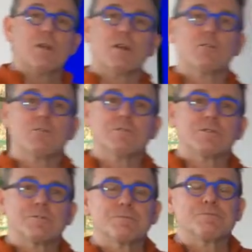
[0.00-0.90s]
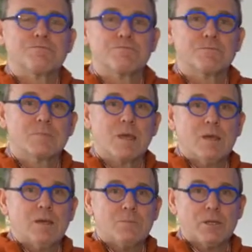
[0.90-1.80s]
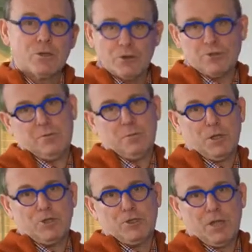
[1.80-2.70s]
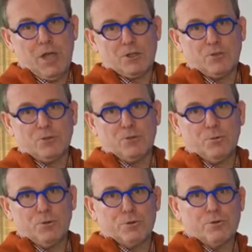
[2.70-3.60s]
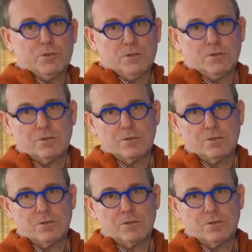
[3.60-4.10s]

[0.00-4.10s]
the leg over because the patient has osteoporosis.